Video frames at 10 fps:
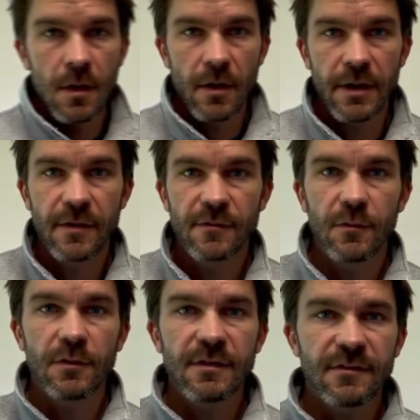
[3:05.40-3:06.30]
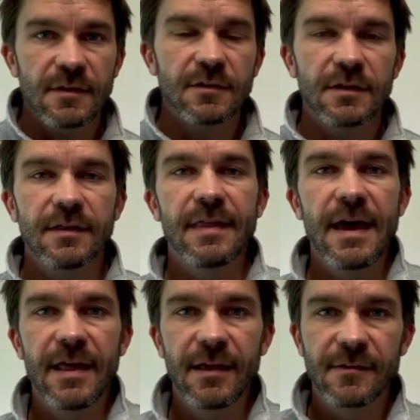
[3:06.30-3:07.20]
Okay, so let's take a look at
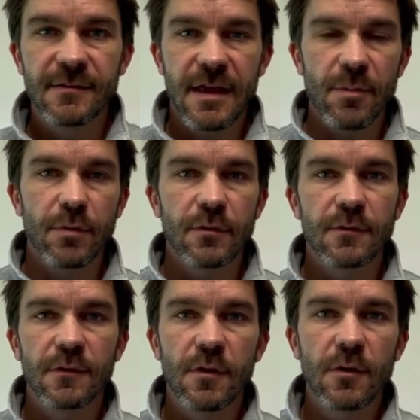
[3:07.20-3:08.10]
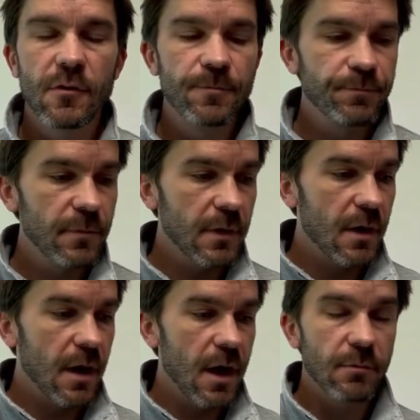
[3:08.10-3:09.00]
that example. So
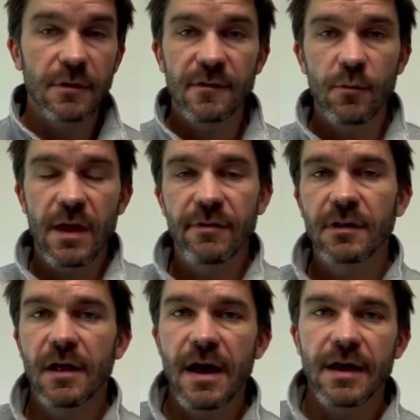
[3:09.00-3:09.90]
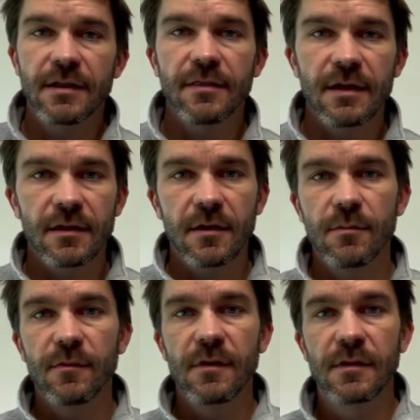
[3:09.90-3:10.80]
let's say we have a client that
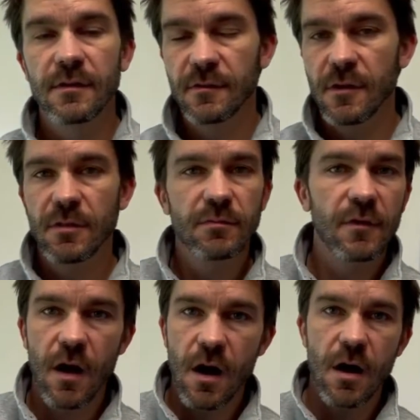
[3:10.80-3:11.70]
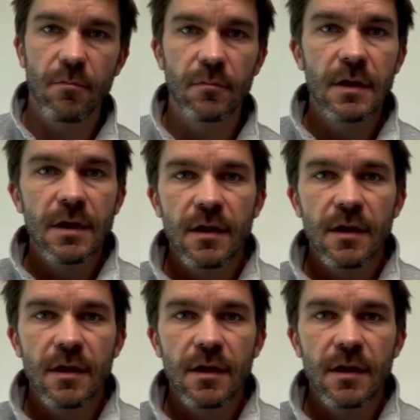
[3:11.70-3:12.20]
comes in, let's call him Tom.